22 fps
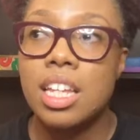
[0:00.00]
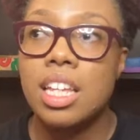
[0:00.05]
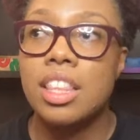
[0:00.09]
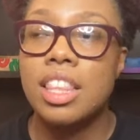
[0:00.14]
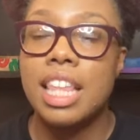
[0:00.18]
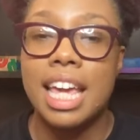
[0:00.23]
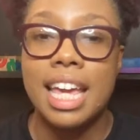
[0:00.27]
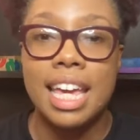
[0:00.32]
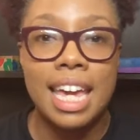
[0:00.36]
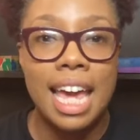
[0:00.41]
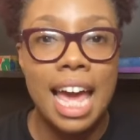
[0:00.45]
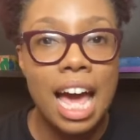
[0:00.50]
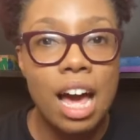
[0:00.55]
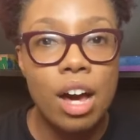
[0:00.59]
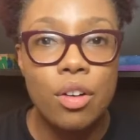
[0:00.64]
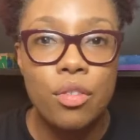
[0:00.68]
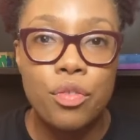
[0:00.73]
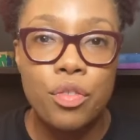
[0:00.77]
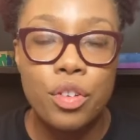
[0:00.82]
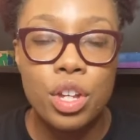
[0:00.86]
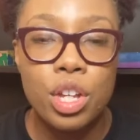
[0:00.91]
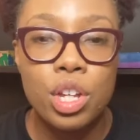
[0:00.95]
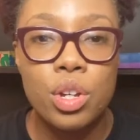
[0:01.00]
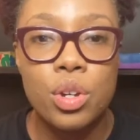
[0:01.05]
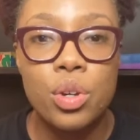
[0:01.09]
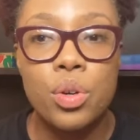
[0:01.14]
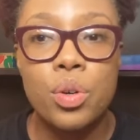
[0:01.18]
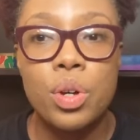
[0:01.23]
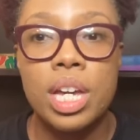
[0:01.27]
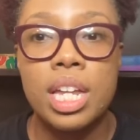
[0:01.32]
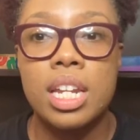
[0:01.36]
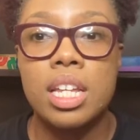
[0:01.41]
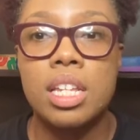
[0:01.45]
they count for
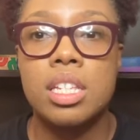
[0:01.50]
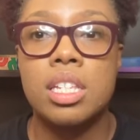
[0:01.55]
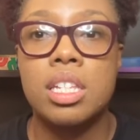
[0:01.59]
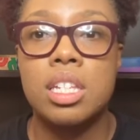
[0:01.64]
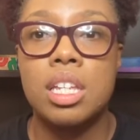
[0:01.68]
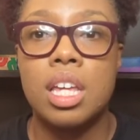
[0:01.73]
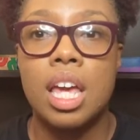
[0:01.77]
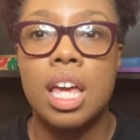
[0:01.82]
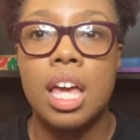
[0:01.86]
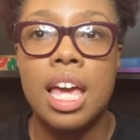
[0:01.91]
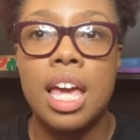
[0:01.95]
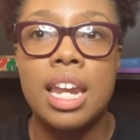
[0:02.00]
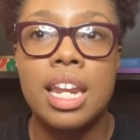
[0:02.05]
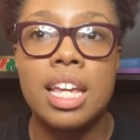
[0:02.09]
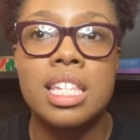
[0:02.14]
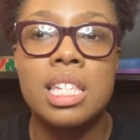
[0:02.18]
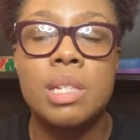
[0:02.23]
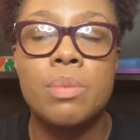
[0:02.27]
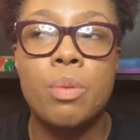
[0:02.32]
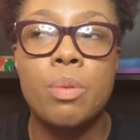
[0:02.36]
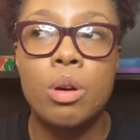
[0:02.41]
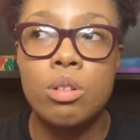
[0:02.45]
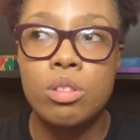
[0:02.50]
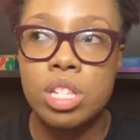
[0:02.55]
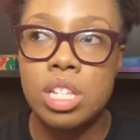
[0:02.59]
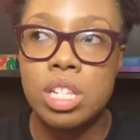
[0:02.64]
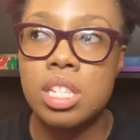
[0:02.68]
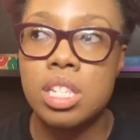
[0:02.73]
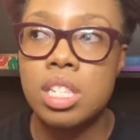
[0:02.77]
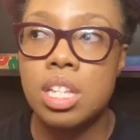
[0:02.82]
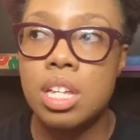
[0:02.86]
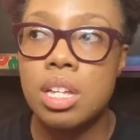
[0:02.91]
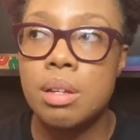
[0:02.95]
you, and it
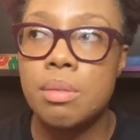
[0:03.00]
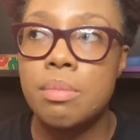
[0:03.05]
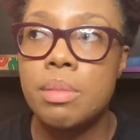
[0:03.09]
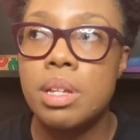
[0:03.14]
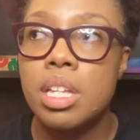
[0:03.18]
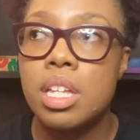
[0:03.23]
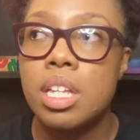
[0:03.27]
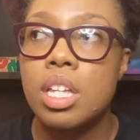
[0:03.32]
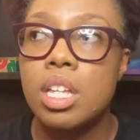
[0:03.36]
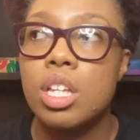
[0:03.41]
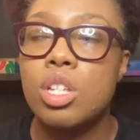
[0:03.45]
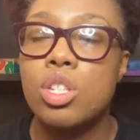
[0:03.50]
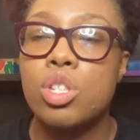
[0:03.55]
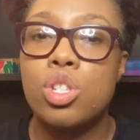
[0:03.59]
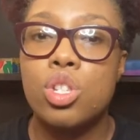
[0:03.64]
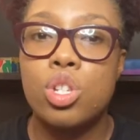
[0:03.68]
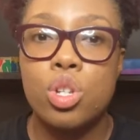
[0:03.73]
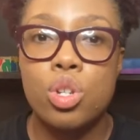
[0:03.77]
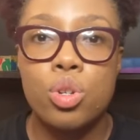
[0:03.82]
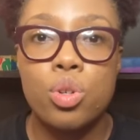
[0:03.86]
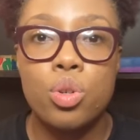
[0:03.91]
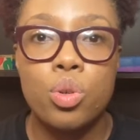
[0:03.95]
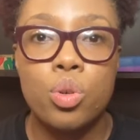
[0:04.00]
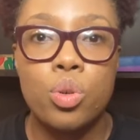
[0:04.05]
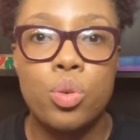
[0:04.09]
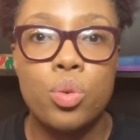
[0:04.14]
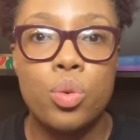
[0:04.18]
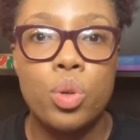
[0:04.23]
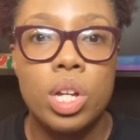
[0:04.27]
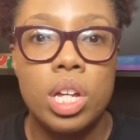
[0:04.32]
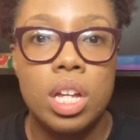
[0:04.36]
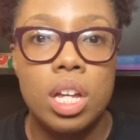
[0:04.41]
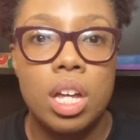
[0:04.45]
exposes them to
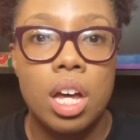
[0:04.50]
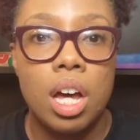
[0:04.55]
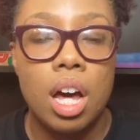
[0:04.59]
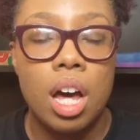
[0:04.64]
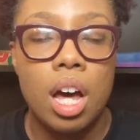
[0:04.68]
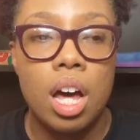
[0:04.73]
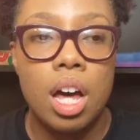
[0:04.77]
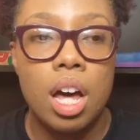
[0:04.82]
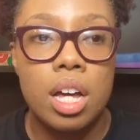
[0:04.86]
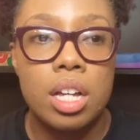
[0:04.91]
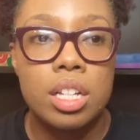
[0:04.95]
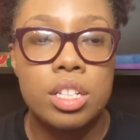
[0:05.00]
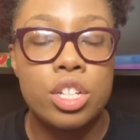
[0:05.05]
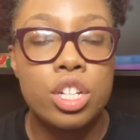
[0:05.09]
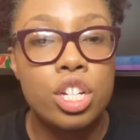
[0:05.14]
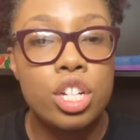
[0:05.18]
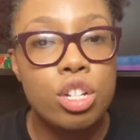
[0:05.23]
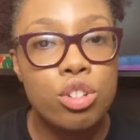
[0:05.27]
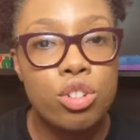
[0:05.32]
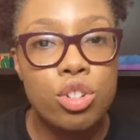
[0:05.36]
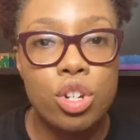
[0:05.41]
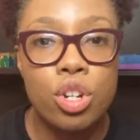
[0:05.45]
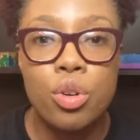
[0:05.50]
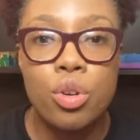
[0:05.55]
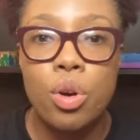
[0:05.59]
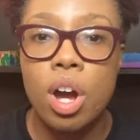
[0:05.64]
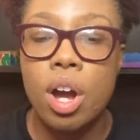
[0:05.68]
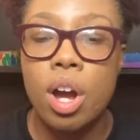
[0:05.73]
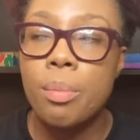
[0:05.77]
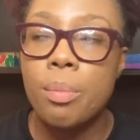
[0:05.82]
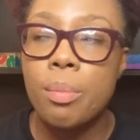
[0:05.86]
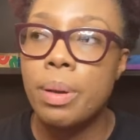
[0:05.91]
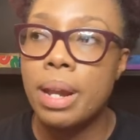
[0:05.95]
children who
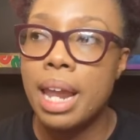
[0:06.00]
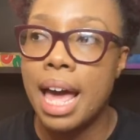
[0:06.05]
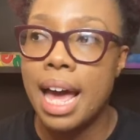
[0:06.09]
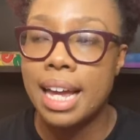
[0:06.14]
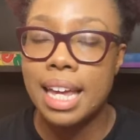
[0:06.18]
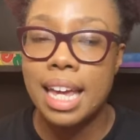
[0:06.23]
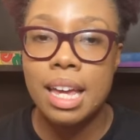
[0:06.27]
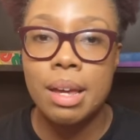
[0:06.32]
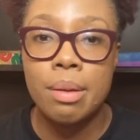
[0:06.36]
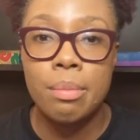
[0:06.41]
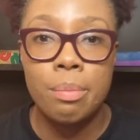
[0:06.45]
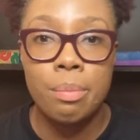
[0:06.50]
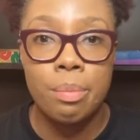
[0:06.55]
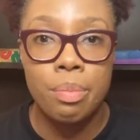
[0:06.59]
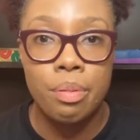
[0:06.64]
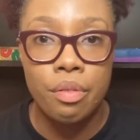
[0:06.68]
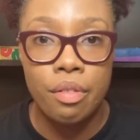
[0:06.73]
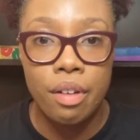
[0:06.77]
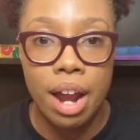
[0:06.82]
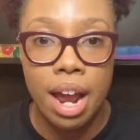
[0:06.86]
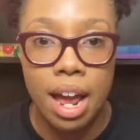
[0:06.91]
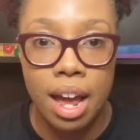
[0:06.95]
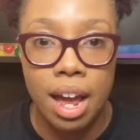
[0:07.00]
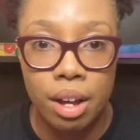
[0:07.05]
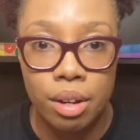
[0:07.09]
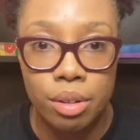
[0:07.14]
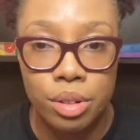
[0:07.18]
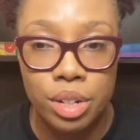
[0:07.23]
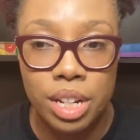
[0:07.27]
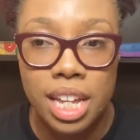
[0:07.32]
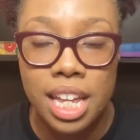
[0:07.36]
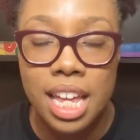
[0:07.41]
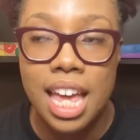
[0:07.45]
are black and
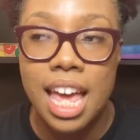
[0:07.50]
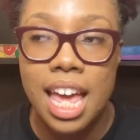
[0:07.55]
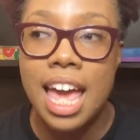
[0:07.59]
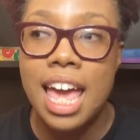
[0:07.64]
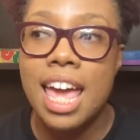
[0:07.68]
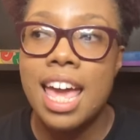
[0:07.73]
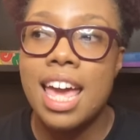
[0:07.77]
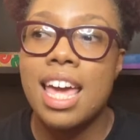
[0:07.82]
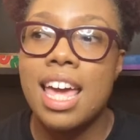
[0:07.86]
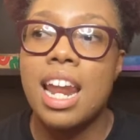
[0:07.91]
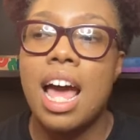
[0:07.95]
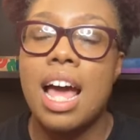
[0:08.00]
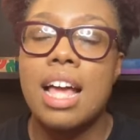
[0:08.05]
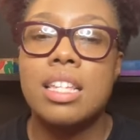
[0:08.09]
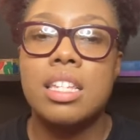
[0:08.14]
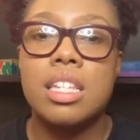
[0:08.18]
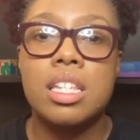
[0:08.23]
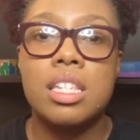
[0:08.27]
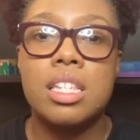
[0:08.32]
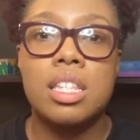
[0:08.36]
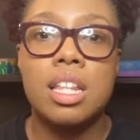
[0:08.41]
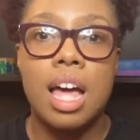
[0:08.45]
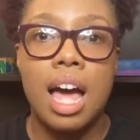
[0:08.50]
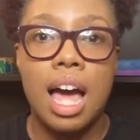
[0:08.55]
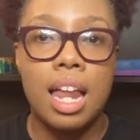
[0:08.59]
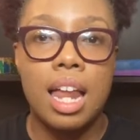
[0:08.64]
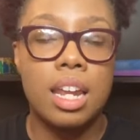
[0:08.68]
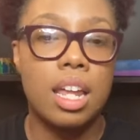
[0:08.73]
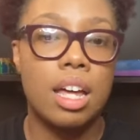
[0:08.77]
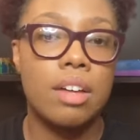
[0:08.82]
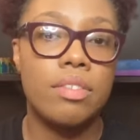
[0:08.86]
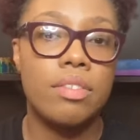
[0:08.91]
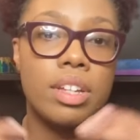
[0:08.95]
brown. And I
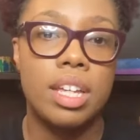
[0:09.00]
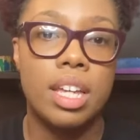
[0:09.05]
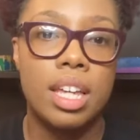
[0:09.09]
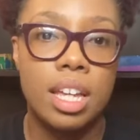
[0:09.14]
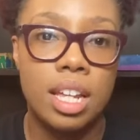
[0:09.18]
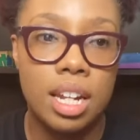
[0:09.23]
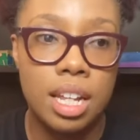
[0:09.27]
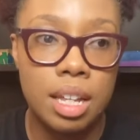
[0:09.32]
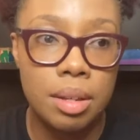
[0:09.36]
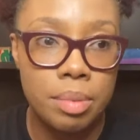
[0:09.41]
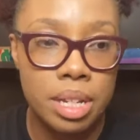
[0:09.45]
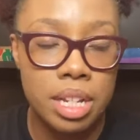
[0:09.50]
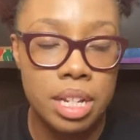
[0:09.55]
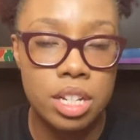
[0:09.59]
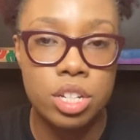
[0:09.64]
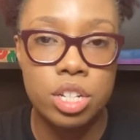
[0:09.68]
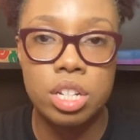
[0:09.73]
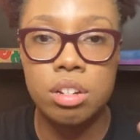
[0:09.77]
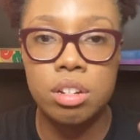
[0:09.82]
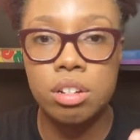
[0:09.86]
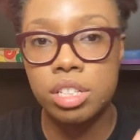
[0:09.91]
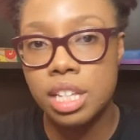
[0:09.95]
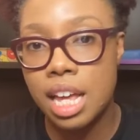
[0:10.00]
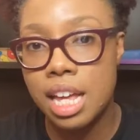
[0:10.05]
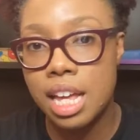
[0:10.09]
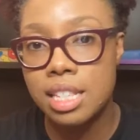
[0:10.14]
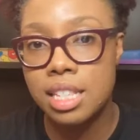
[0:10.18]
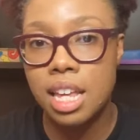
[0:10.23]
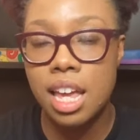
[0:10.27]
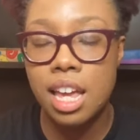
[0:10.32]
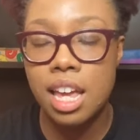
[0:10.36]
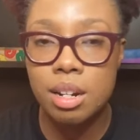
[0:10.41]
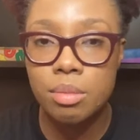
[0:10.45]
love Akili because she also has
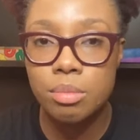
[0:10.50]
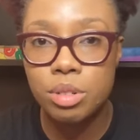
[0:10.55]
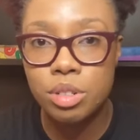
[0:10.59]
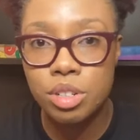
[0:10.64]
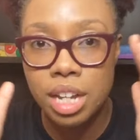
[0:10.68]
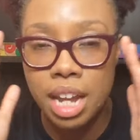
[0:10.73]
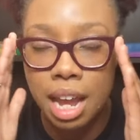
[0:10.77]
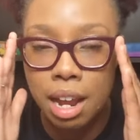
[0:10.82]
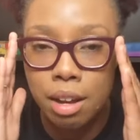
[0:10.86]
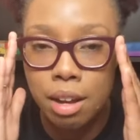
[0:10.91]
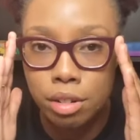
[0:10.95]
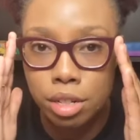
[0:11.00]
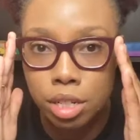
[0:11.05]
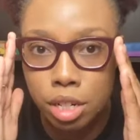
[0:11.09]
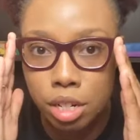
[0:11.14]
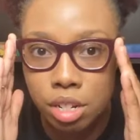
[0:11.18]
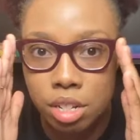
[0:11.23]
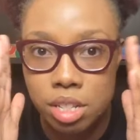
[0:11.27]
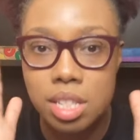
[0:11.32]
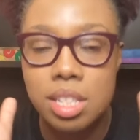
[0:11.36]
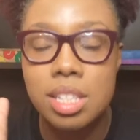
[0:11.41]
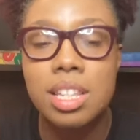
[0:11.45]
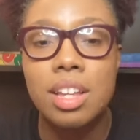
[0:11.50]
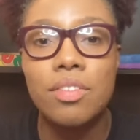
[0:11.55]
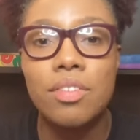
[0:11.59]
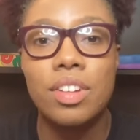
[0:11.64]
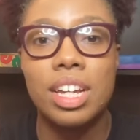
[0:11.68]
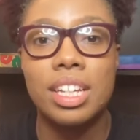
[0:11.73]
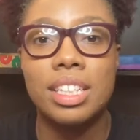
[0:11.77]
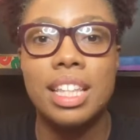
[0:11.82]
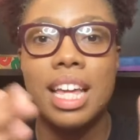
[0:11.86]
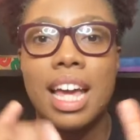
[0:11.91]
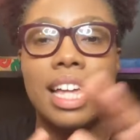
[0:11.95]
animal characters and stuff
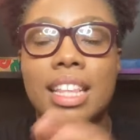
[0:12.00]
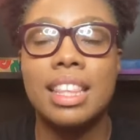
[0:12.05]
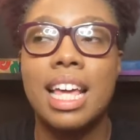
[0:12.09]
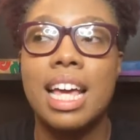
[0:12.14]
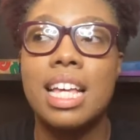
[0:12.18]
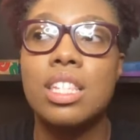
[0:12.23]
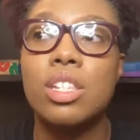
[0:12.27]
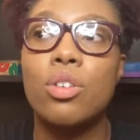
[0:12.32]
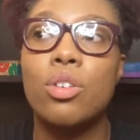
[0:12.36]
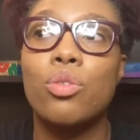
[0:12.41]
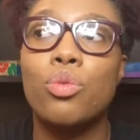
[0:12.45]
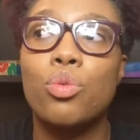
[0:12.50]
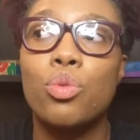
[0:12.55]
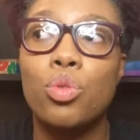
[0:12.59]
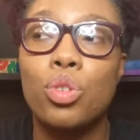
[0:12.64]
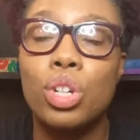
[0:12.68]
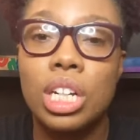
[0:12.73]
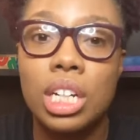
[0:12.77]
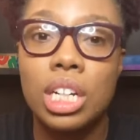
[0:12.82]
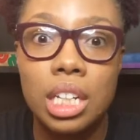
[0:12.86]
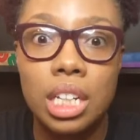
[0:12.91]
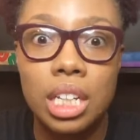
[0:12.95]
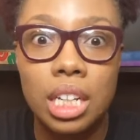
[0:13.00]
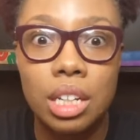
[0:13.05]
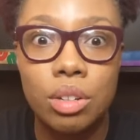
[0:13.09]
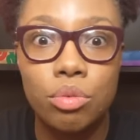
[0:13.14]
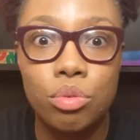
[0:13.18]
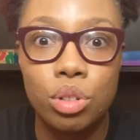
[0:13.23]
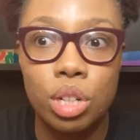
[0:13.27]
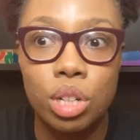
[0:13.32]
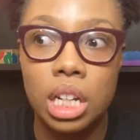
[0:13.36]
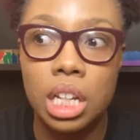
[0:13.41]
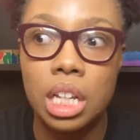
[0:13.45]
like that. That's a really,
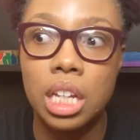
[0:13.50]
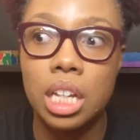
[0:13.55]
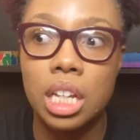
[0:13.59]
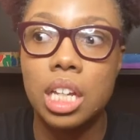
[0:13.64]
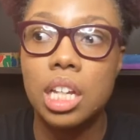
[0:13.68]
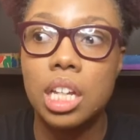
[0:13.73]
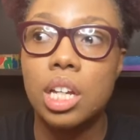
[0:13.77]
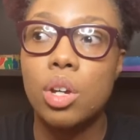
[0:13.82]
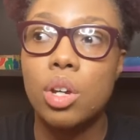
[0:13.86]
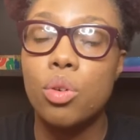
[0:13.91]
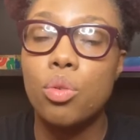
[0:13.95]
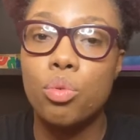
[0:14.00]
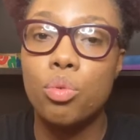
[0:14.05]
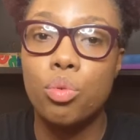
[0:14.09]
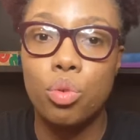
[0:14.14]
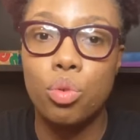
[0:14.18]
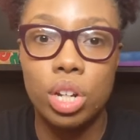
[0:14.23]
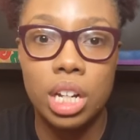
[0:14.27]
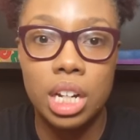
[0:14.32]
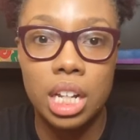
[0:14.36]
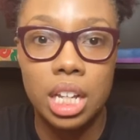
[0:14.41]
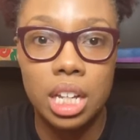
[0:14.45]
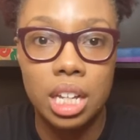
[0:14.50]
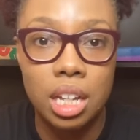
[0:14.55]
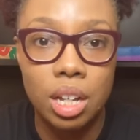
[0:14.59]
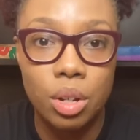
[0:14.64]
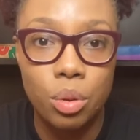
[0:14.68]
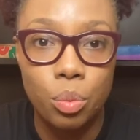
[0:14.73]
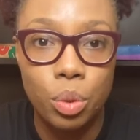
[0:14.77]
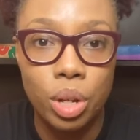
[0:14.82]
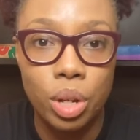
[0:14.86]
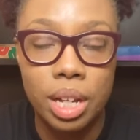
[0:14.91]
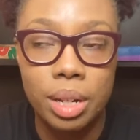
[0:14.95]
really, really good
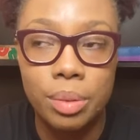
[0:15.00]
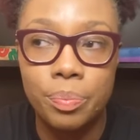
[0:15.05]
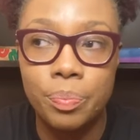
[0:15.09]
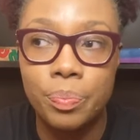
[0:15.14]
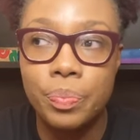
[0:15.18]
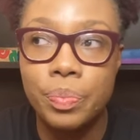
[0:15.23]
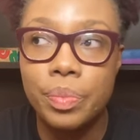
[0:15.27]
one.